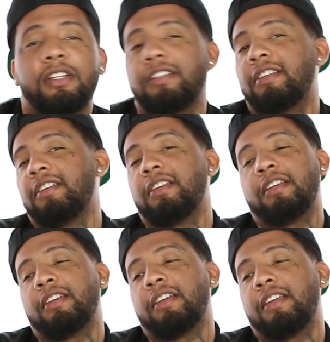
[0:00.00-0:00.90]
I,
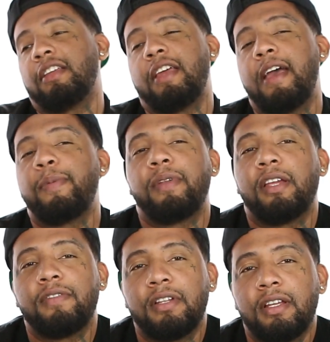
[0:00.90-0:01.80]
it didn't happen
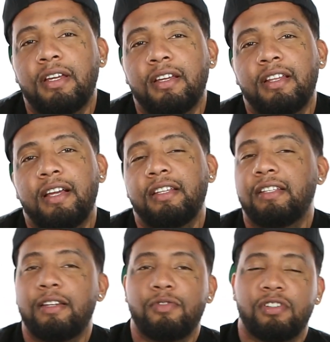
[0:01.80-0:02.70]
after that. I
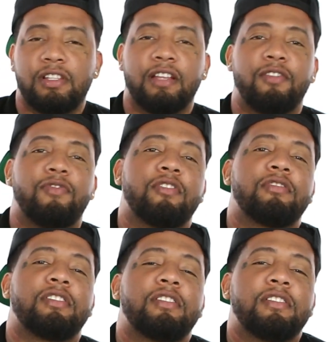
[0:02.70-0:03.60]
think that was just like the
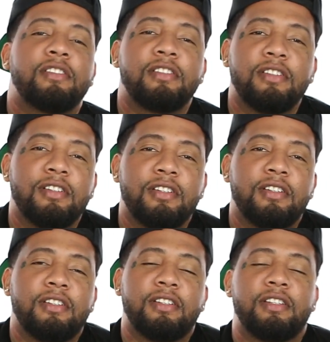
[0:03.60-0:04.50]
first time. Mm.
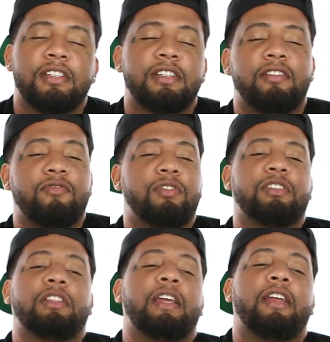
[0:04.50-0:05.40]
It
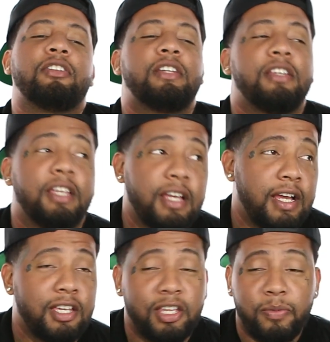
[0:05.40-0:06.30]
wasn't like every time you get
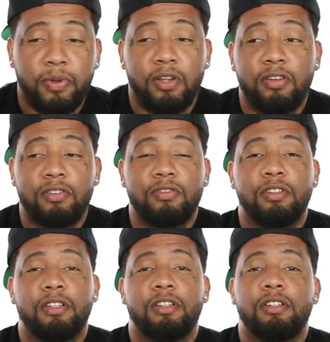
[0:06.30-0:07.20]
high, you get
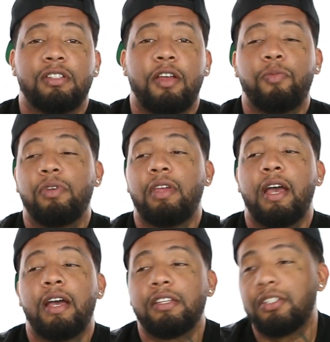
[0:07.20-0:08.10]
paranoid. Cause I'd be
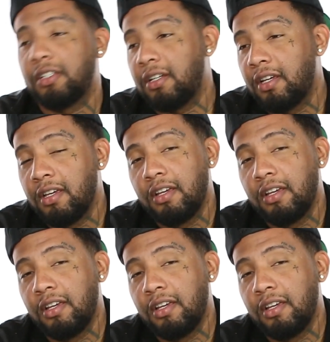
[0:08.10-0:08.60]
high as shit.